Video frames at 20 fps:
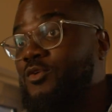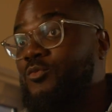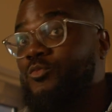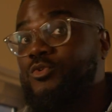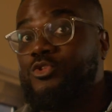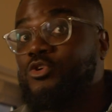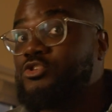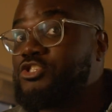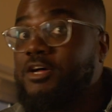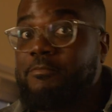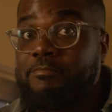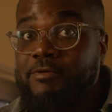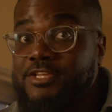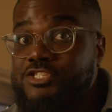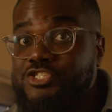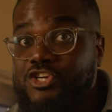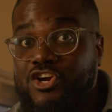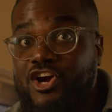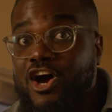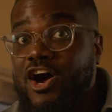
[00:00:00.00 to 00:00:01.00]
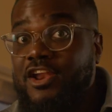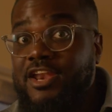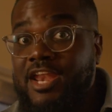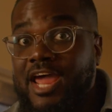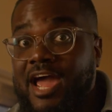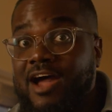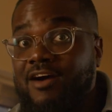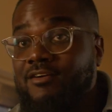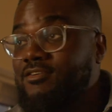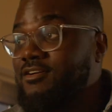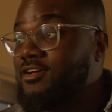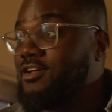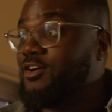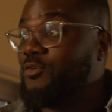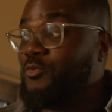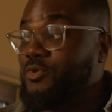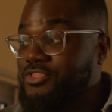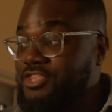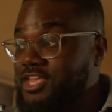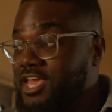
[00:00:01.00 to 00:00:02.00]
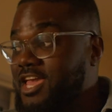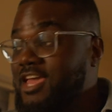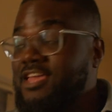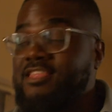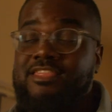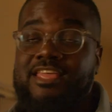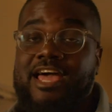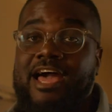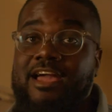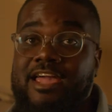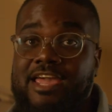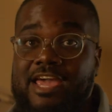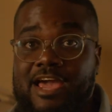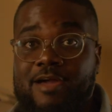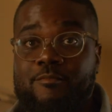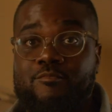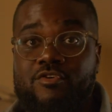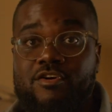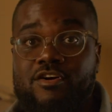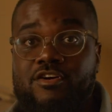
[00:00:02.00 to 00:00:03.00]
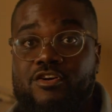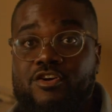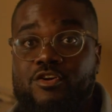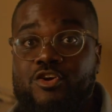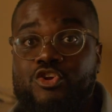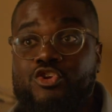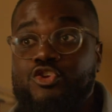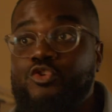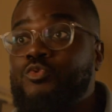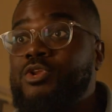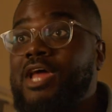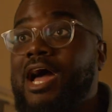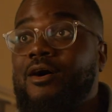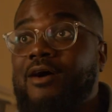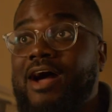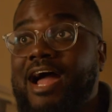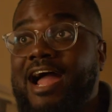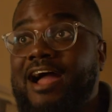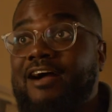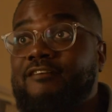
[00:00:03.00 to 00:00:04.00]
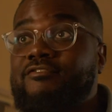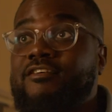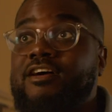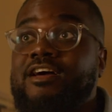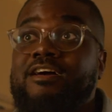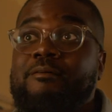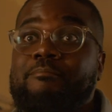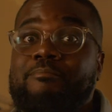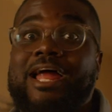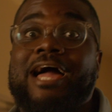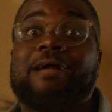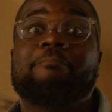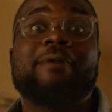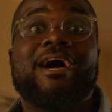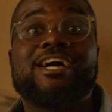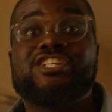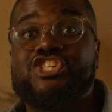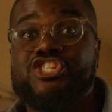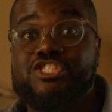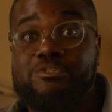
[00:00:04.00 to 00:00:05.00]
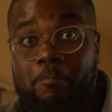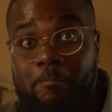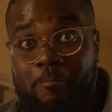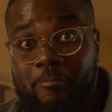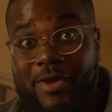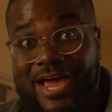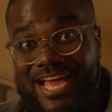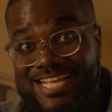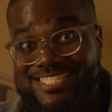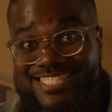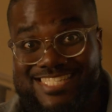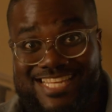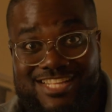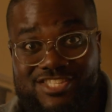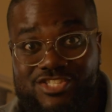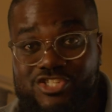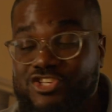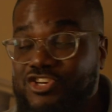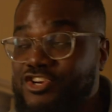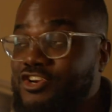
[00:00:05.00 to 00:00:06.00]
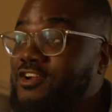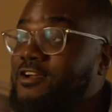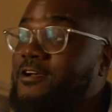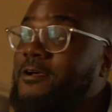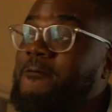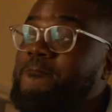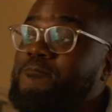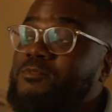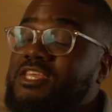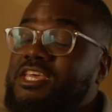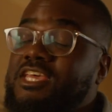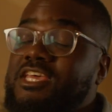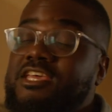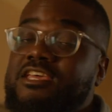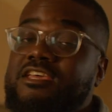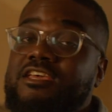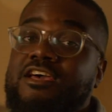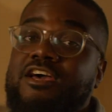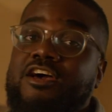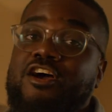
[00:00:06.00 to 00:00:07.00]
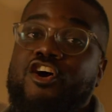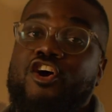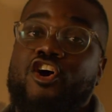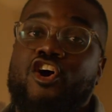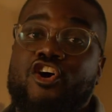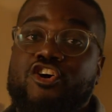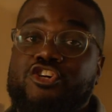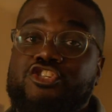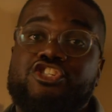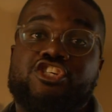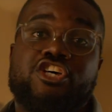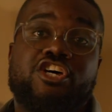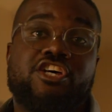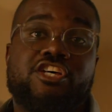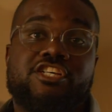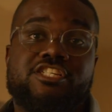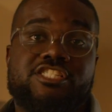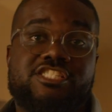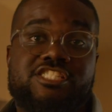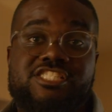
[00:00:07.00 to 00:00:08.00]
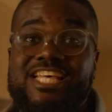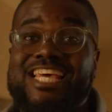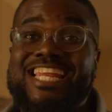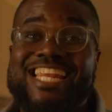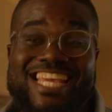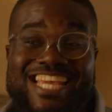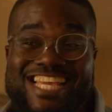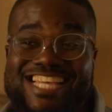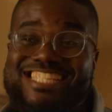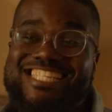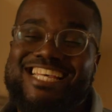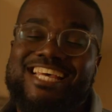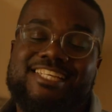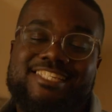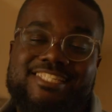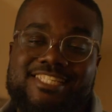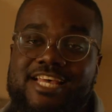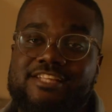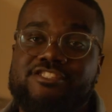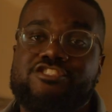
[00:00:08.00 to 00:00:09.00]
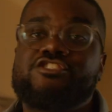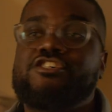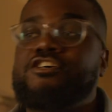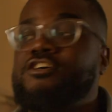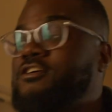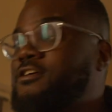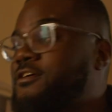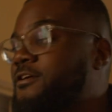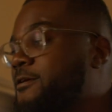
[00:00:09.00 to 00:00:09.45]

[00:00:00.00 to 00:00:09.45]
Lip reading: Well, those complaints are gone now. Within that camera, you now have Blackmagic's best sensor, the Ursa Cine sensor.